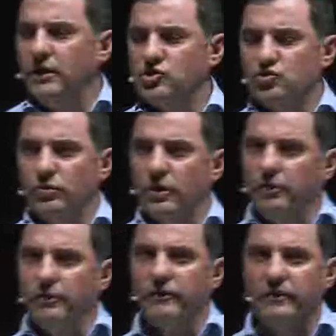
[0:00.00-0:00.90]
short
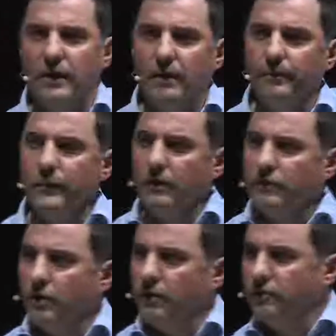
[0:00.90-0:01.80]
notice,
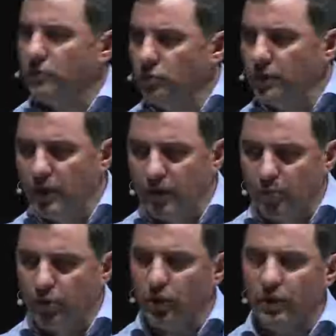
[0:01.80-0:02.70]
so if you're looking at the
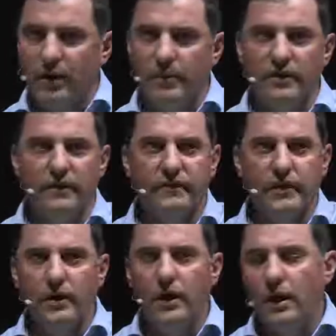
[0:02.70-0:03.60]
program and you
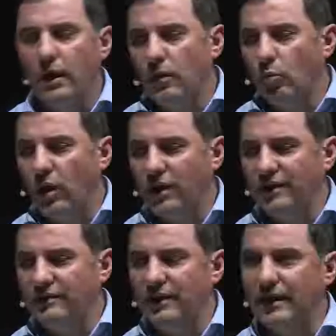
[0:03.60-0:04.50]
see Wiley
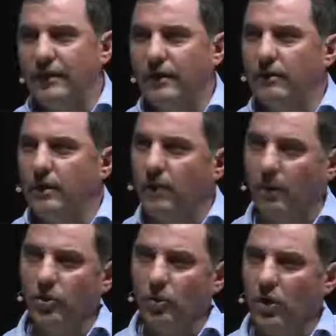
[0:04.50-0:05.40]
Tillett there,
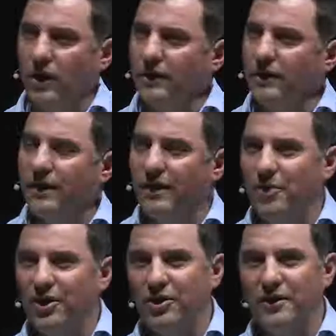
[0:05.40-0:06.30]
I'm not Wiley. My
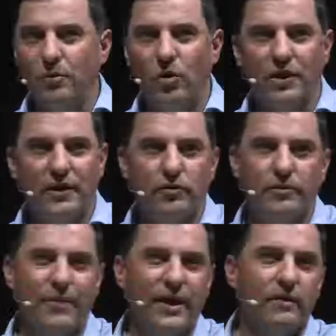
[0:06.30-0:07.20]
colleague Wiley
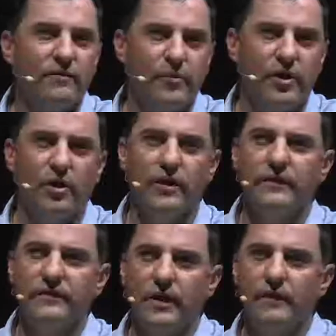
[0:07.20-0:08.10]
couldn't make it from the United
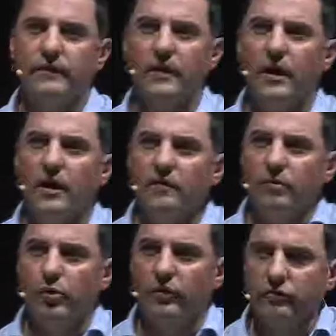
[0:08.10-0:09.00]
States for
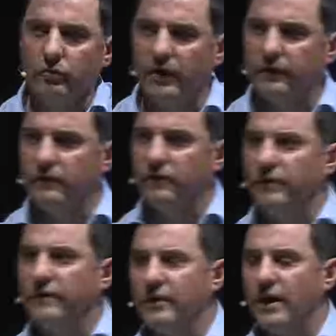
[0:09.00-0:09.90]
personal reasons on
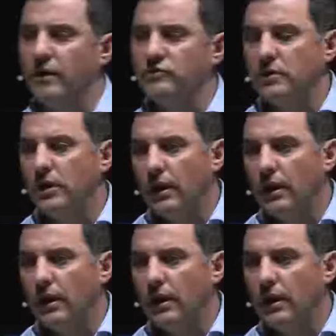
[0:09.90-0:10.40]
this occasion,